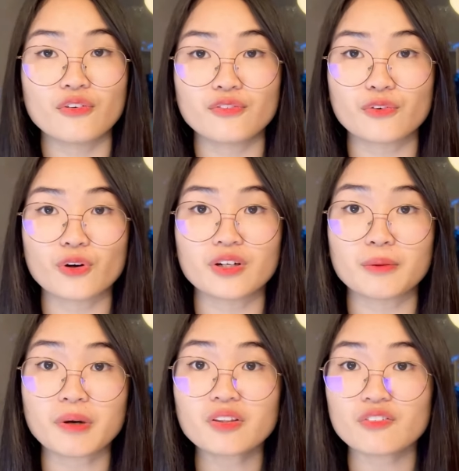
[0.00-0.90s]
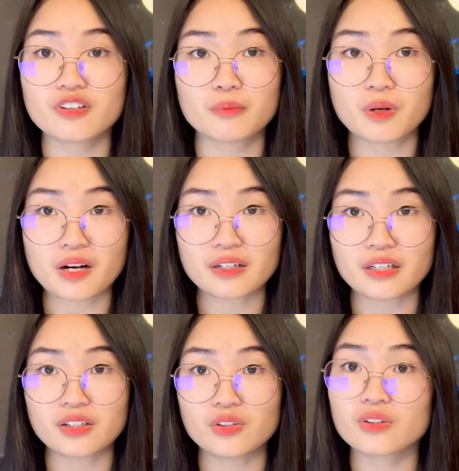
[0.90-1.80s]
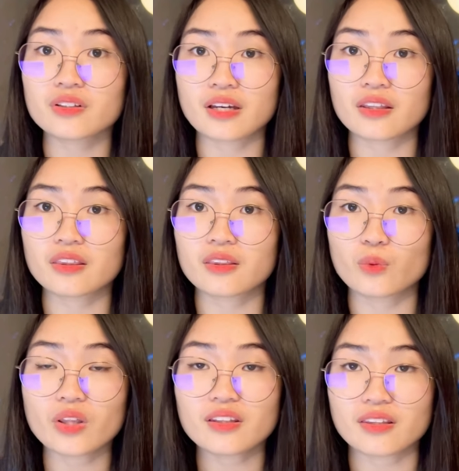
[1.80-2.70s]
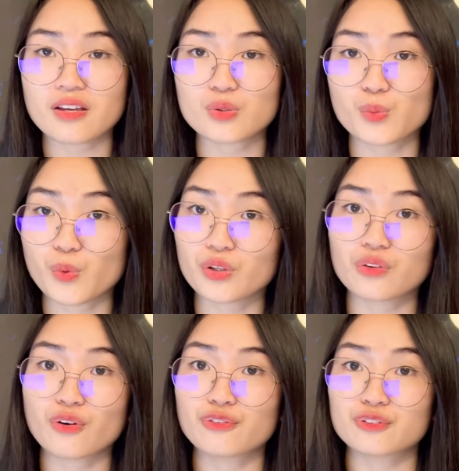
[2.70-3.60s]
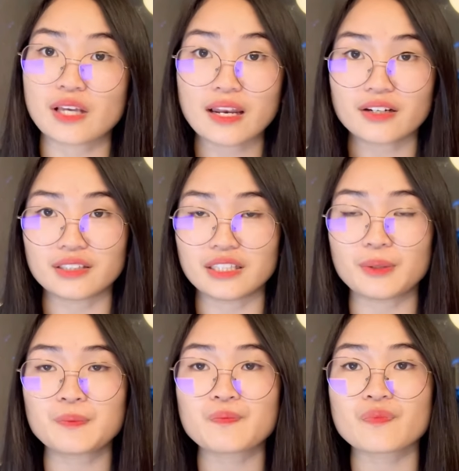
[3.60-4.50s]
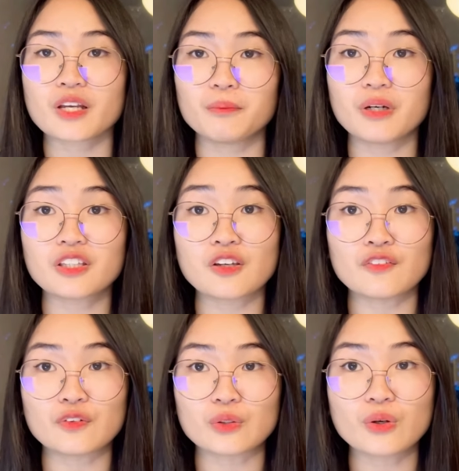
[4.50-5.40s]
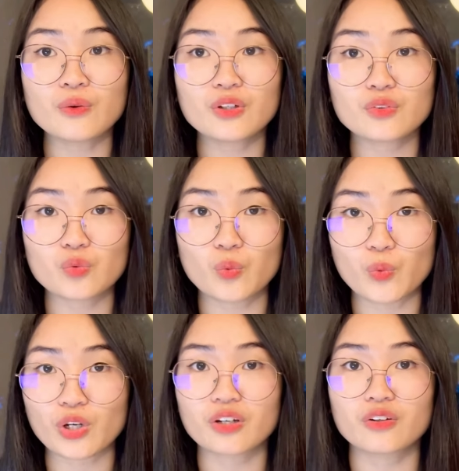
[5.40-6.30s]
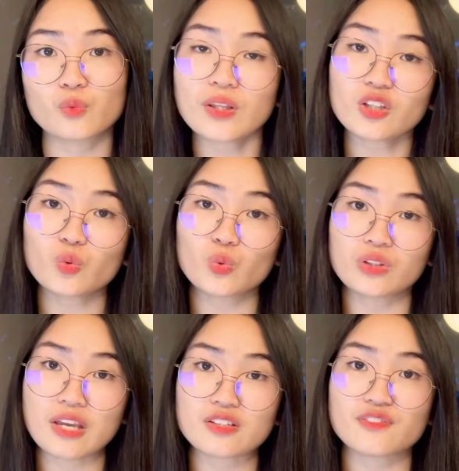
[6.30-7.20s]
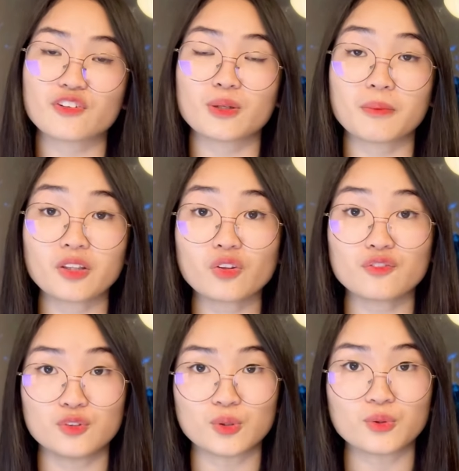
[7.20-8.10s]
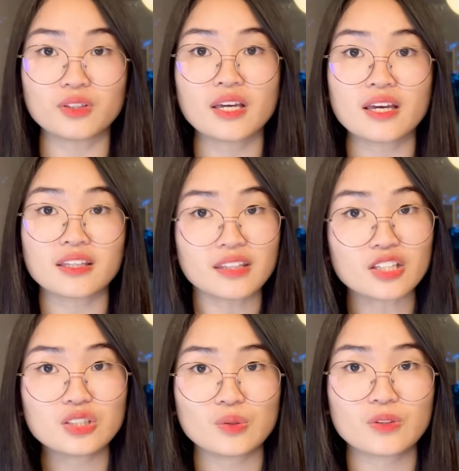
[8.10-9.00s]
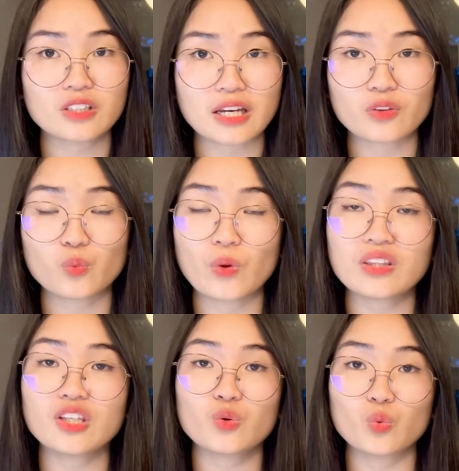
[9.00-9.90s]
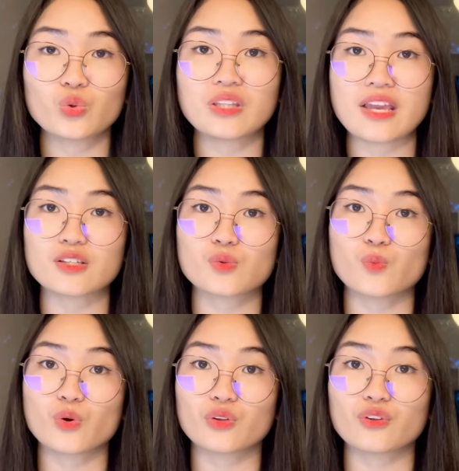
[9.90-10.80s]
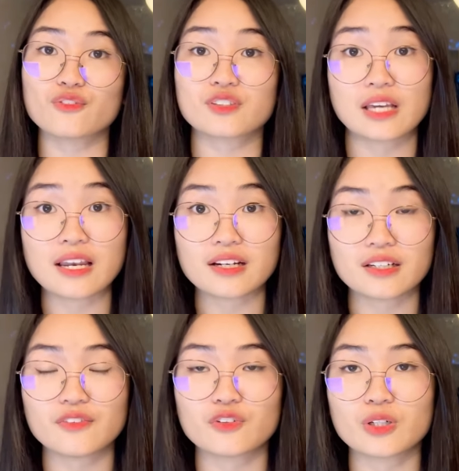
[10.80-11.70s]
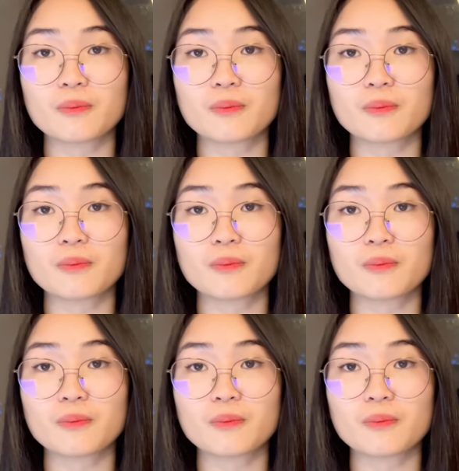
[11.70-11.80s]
for the month of February, you'll get 20 days worth of salary. But if you're going to work 22 days for the month of June, then you will get 22 days worth of salary for the